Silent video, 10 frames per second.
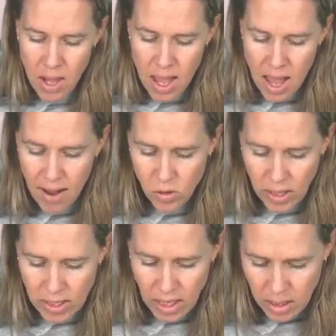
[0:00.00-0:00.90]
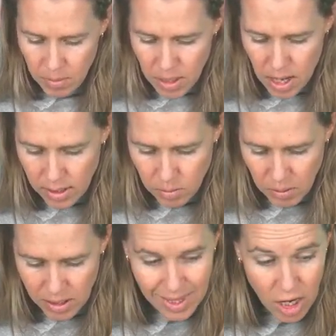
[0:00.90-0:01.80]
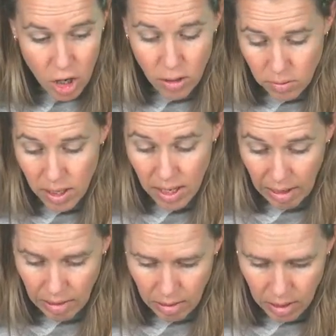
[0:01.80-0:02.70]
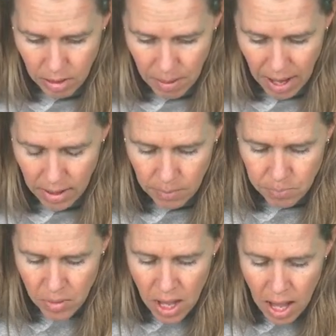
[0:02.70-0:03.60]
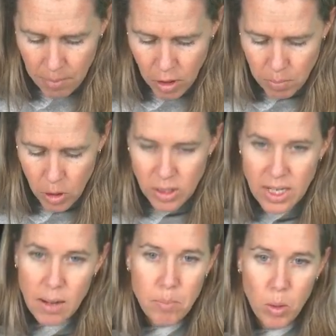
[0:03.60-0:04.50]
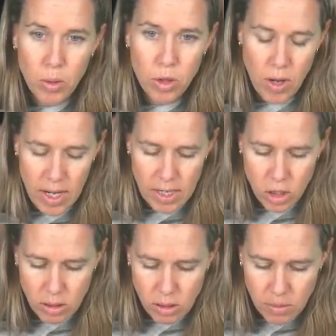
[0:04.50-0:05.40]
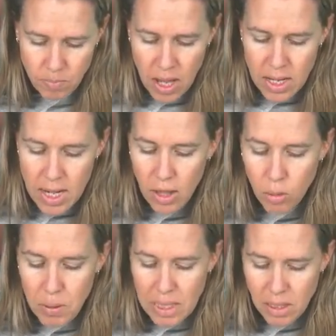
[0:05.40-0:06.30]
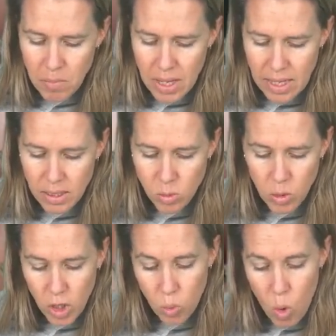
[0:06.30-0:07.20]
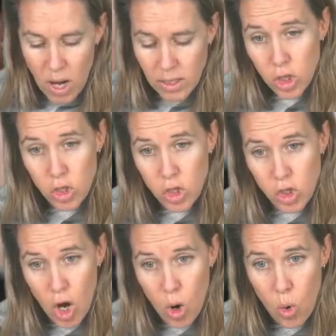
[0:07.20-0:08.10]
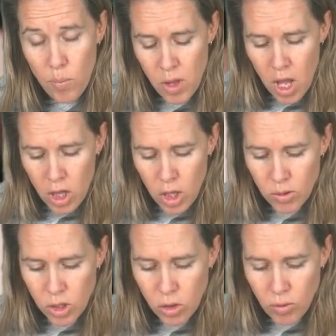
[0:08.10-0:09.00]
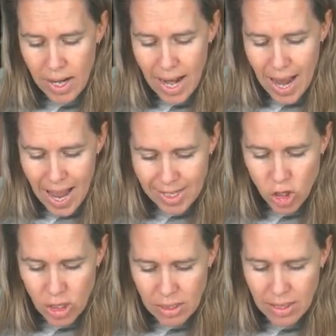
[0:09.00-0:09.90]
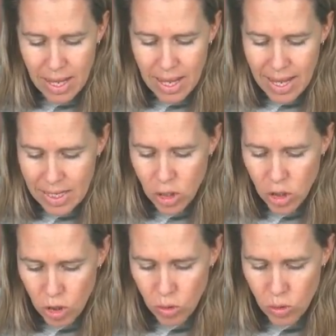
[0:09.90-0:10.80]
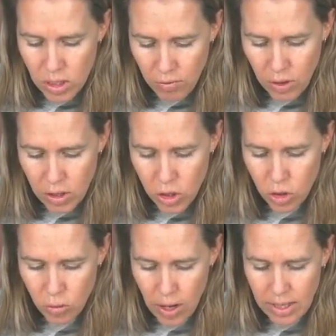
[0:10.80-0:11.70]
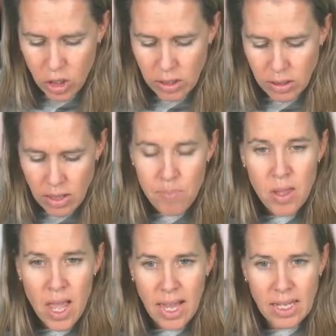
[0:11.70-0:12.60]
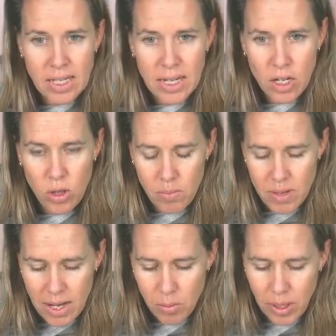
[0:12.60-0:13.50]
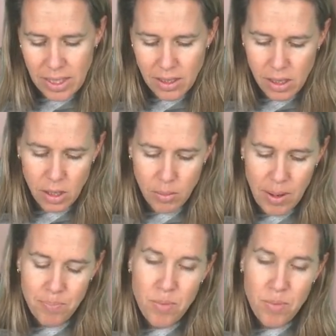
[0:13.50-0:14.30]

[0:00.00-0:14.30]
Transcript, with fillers: After I tie them in knots, because they are hidden in the back, I'm gonna burn down both thread edges. Now there'll be some cases where you want to sew those thread edges into different directions and continue them down the bracelet a little bit.